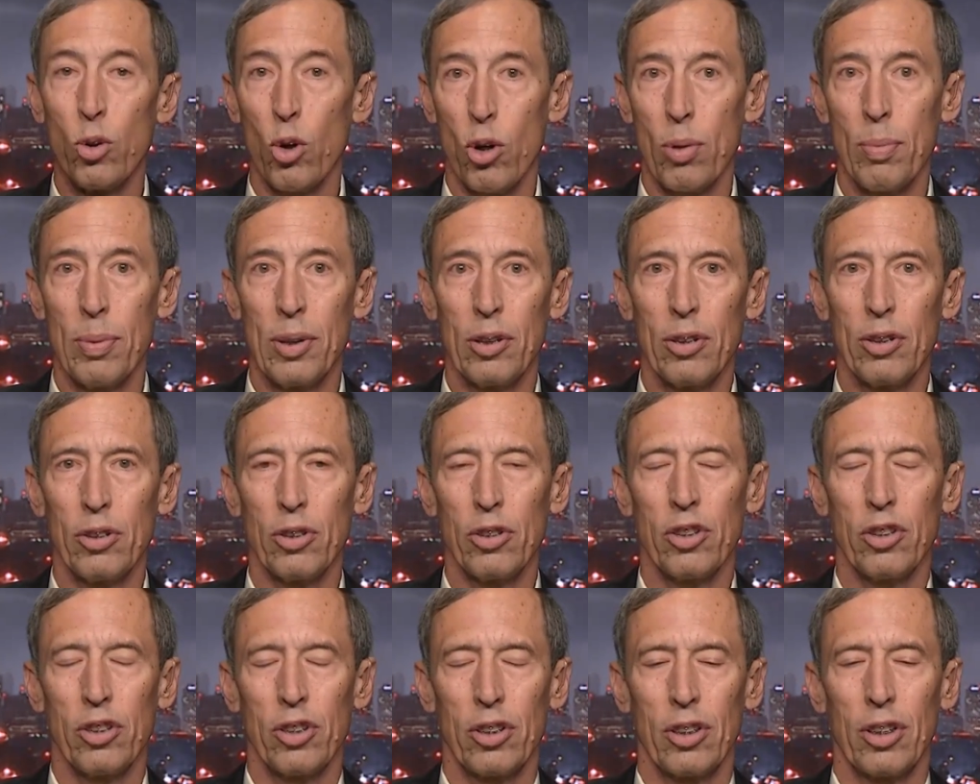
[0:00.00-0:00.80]

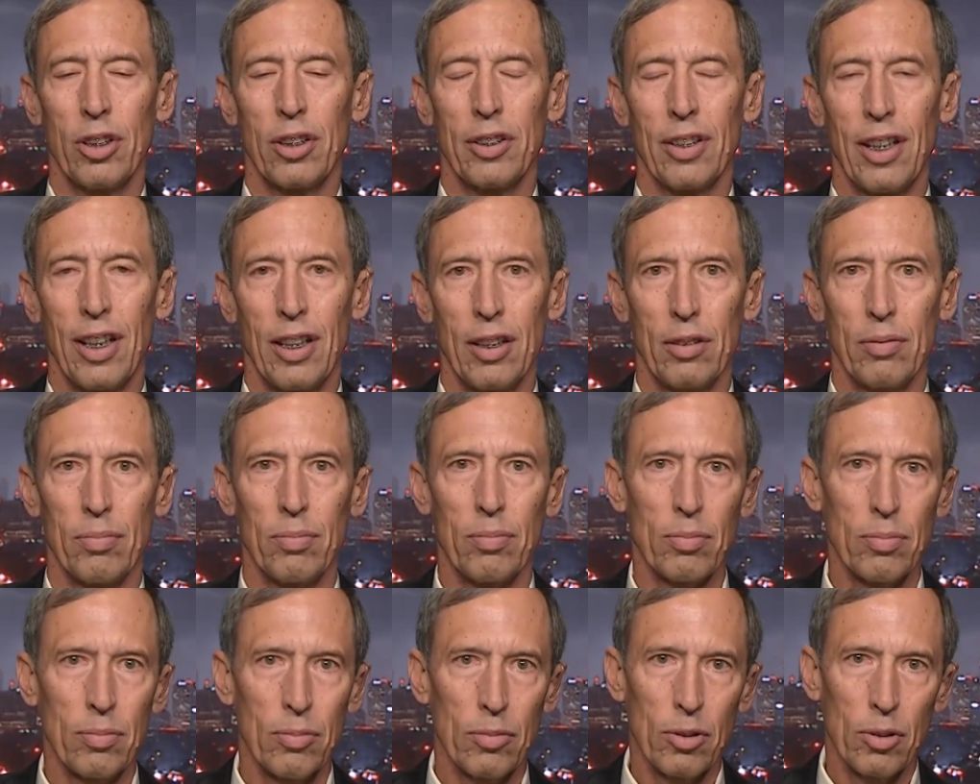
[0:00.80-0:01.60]
orbiters uh, that
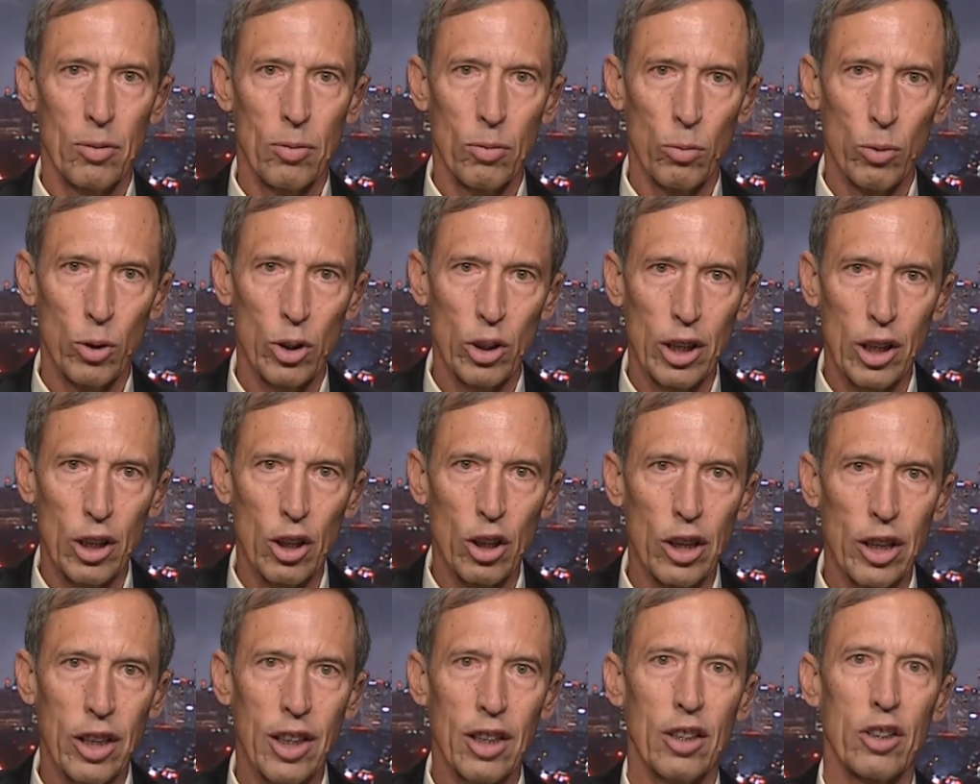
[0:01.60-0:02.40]
really
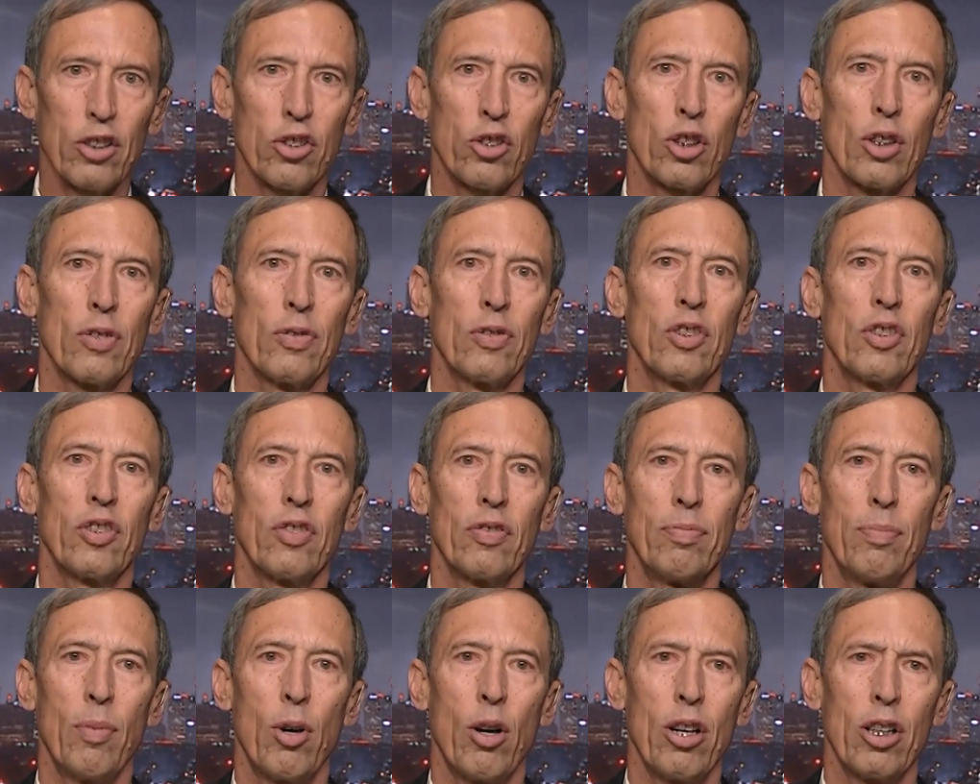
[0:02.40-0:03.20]
look at the surface
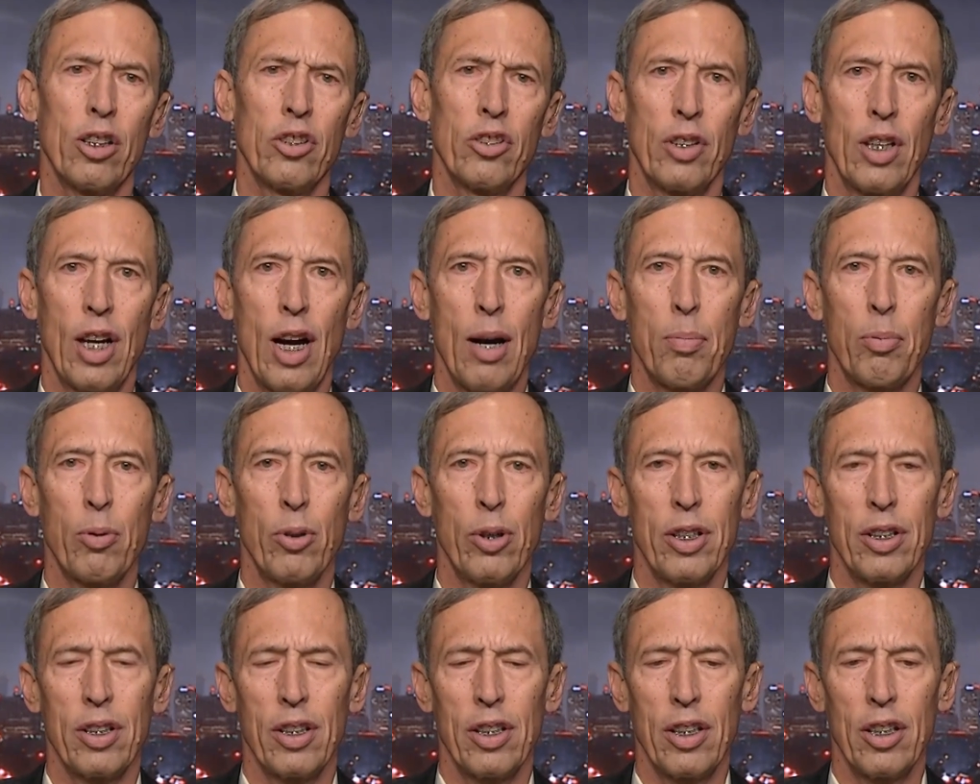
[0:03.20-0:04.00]
of Mars and
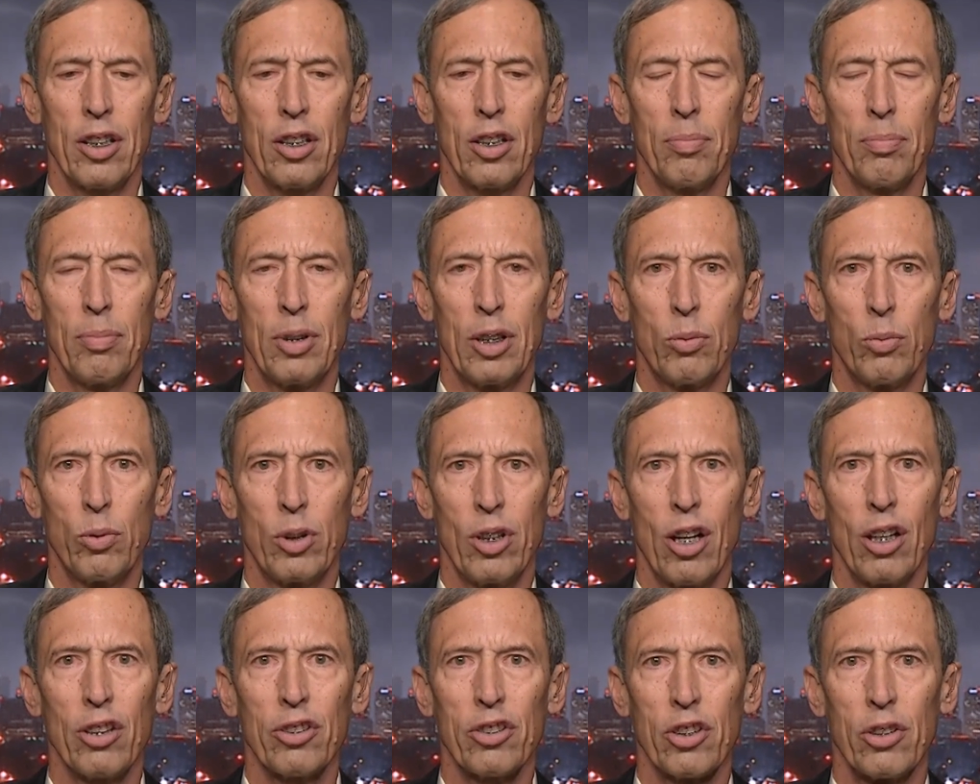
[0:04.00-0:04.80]
operate there, but we
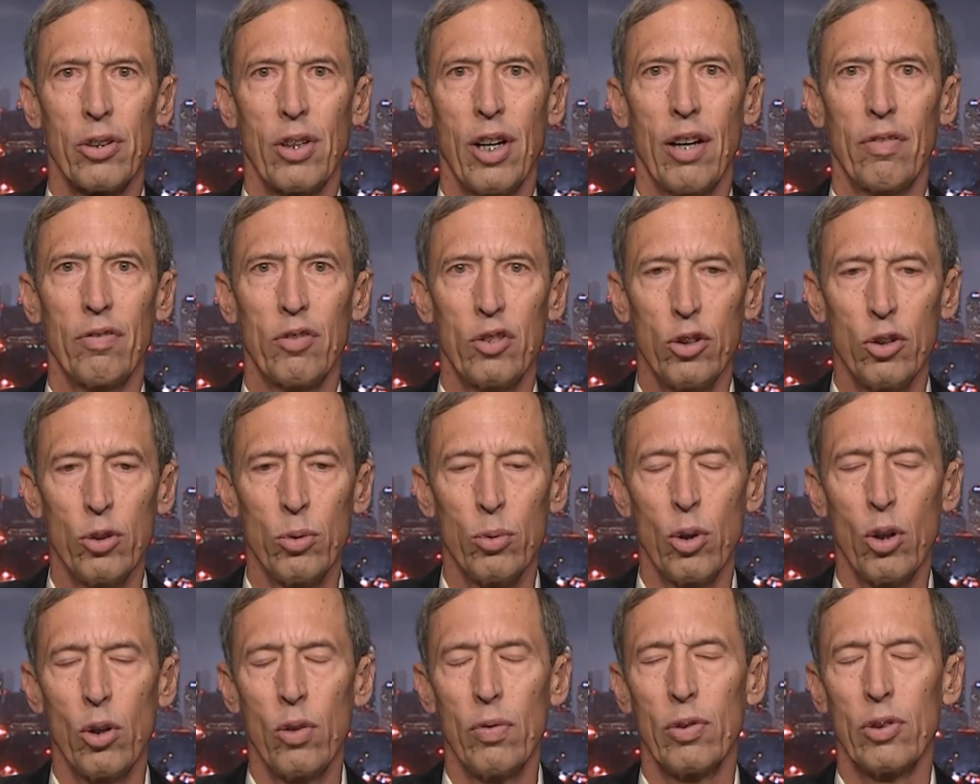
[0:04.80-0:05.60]
also have two
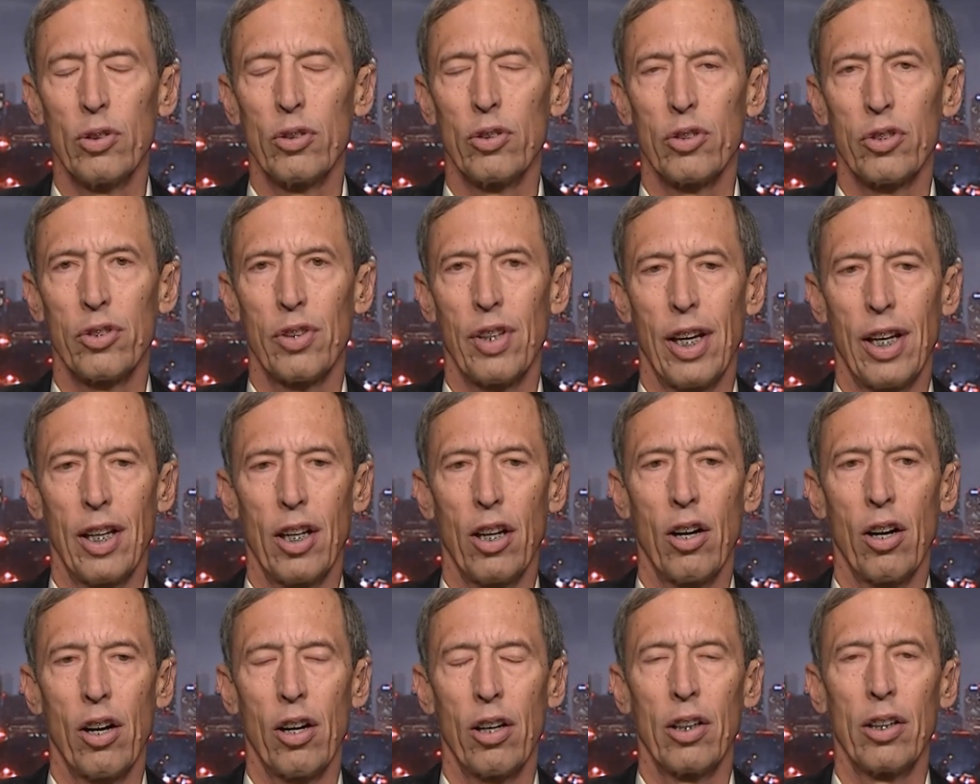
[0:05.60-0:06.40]
rovers that
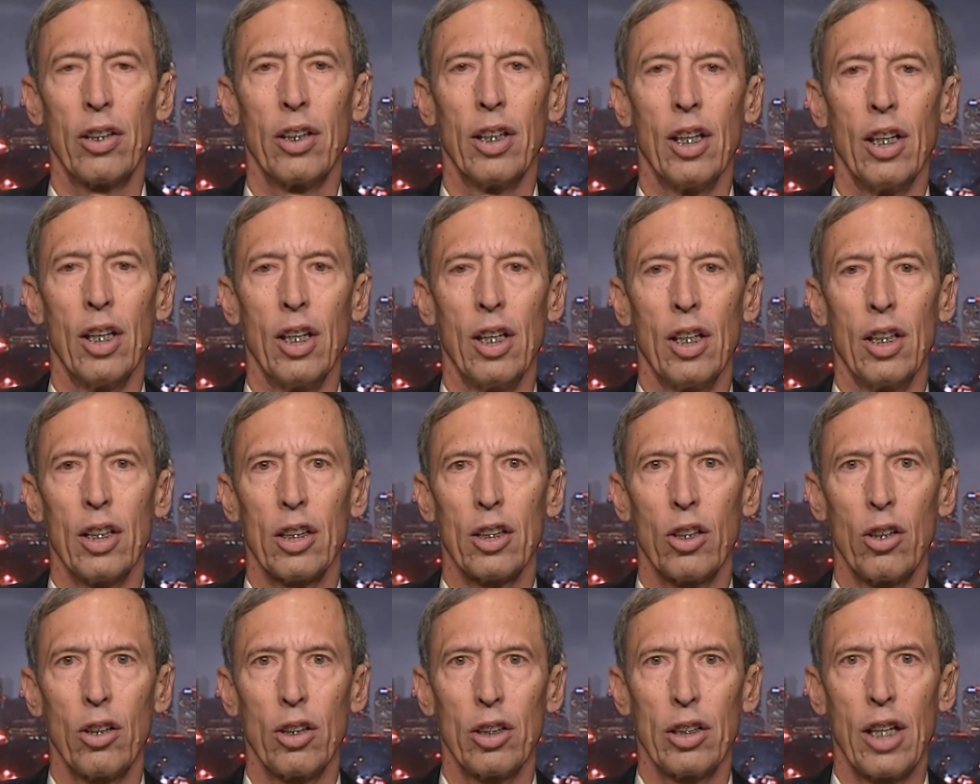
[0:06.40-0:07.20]
are
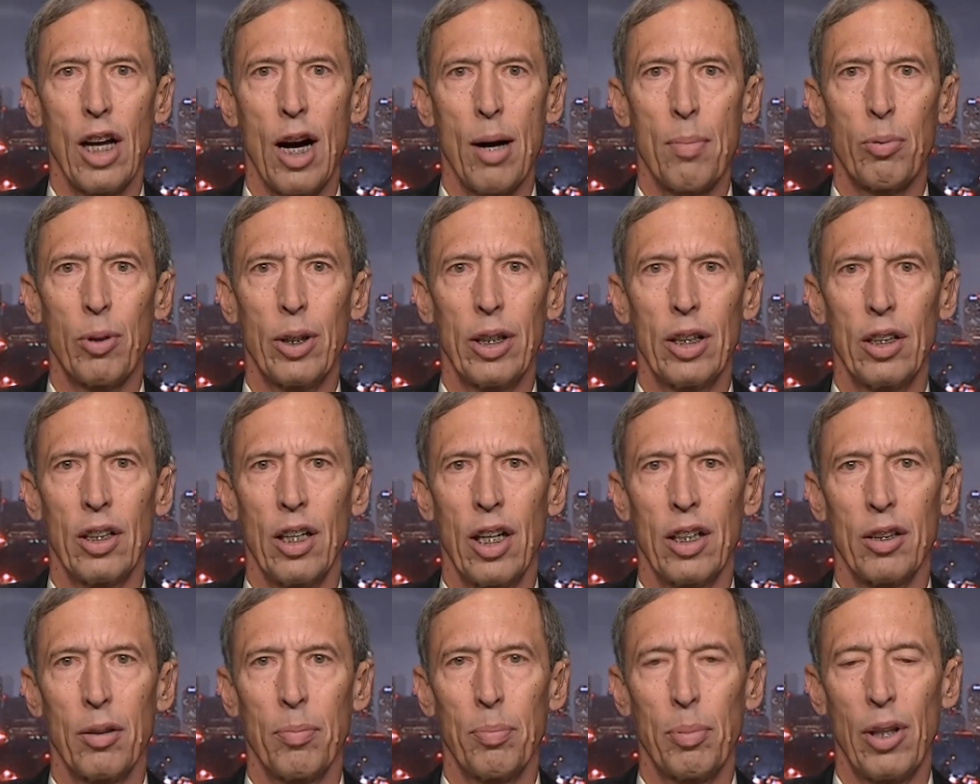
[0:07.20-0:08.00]
currently operating
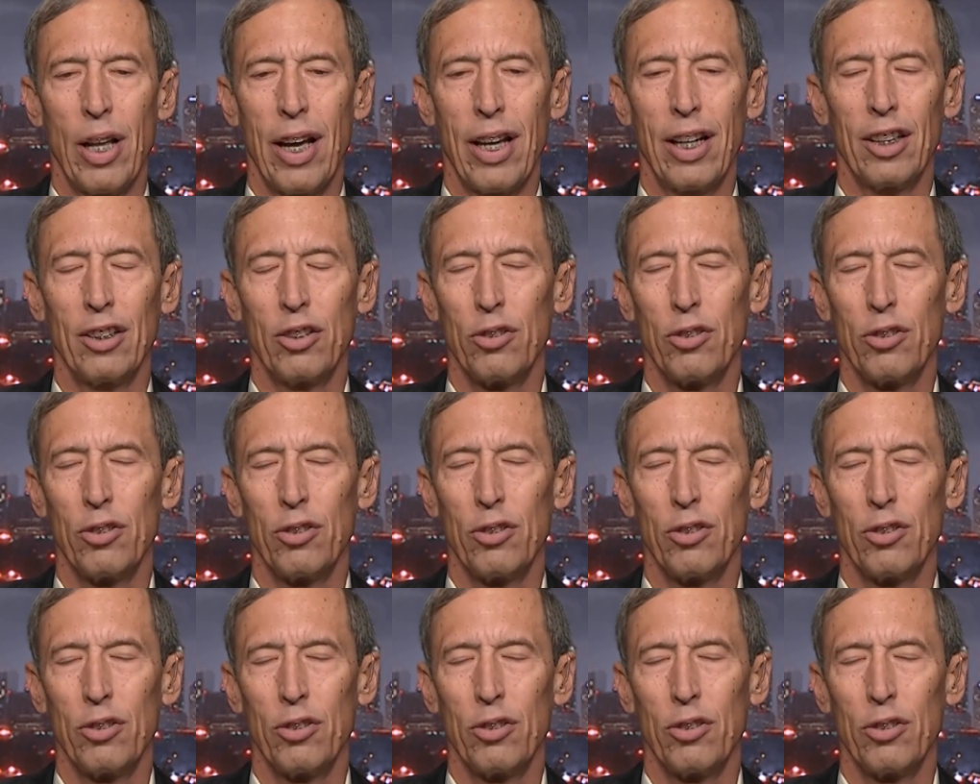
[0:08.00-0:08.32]
on the planet.